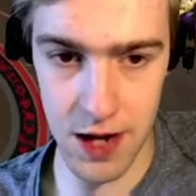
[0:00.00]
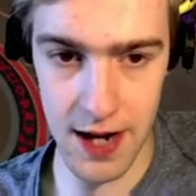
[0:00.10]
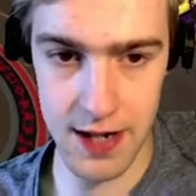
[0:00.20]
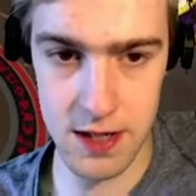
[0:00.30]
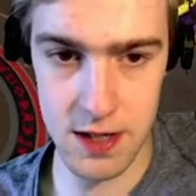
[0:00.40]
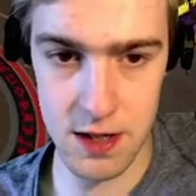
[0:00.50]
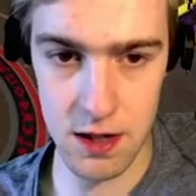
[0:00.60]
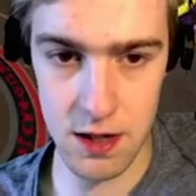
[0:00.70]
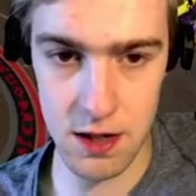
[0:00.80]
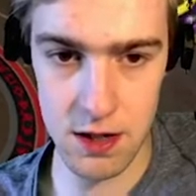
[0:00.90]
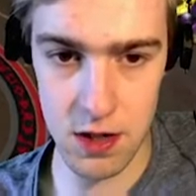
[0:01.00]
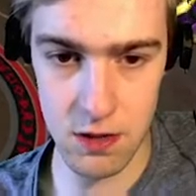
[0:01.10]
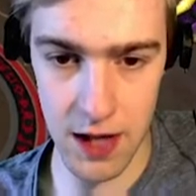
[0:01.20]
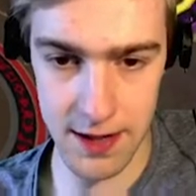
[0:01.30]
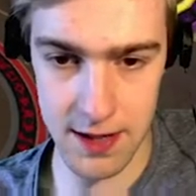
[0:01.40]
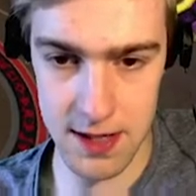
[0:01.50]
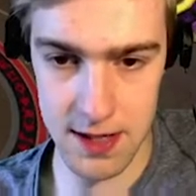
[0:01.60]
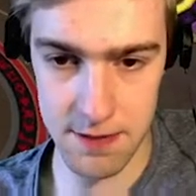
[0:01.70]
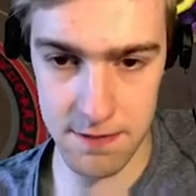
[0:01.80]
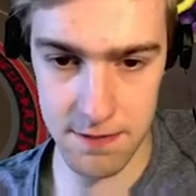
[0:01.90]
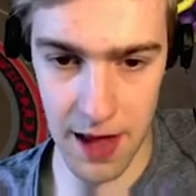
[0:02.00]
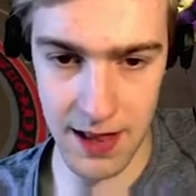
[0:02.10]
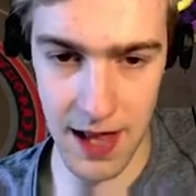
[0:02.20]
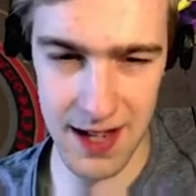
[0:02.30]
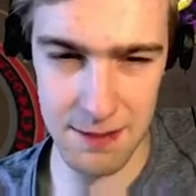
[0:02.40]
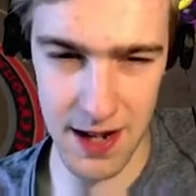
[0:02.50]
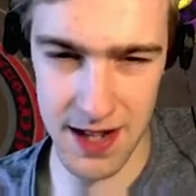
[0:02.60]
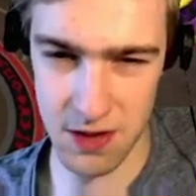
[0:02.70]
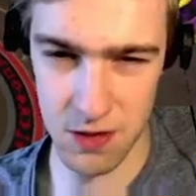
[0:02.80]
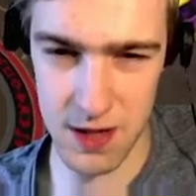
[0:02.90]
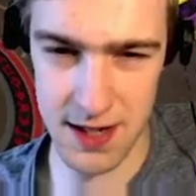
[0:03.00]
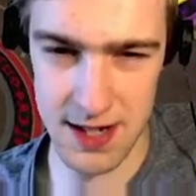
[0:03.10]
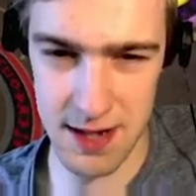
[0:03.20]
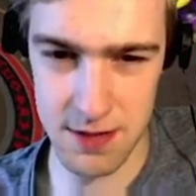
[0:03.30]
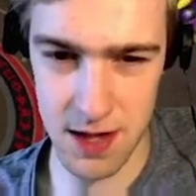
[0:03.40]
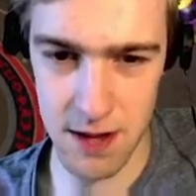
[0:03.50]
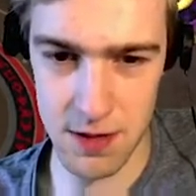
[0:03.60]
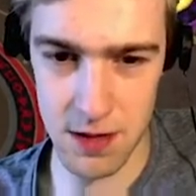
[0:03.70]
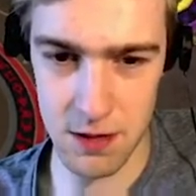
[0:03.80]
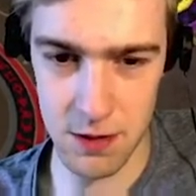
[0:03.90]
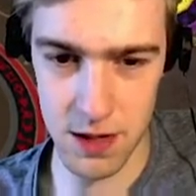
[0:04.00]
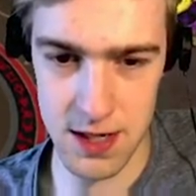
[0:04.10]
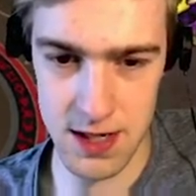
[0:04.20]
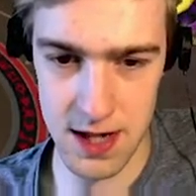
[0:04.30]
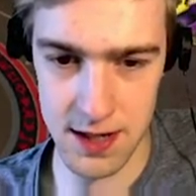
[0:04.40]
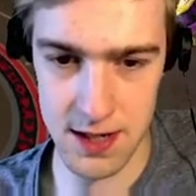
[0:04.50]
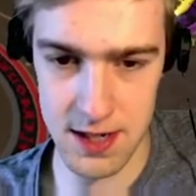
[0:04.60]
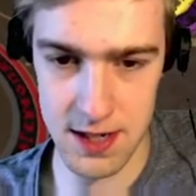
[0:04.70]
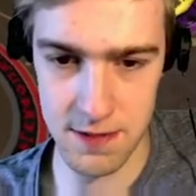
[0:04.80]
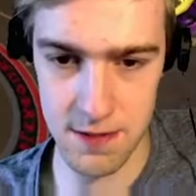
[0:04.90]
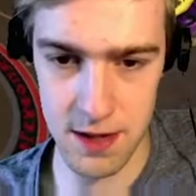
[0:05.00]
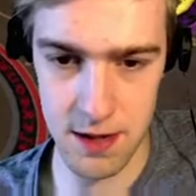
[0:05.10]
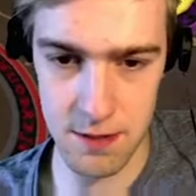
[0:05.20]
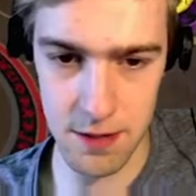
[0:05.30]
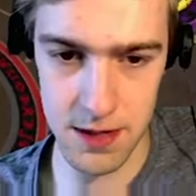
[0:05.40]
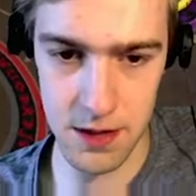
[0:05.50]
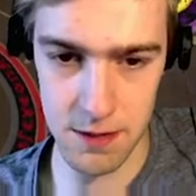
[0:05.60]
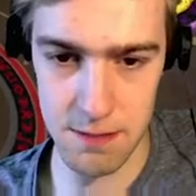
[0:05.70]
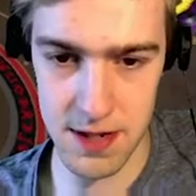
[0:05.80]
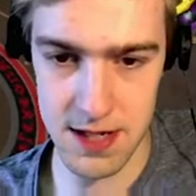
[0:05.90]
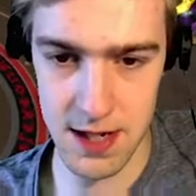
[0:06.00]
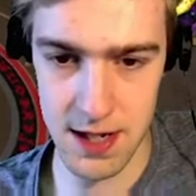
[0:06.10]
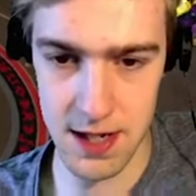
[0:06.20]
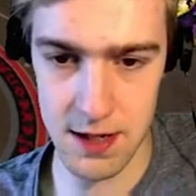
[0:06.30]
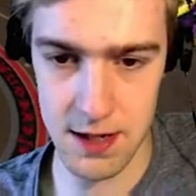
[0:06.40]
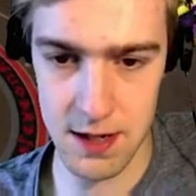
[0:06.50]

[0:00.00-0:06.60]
it. I don't like this. I like it, but I don't at the same time, you know. We're going to discard this. Probably not the best idea.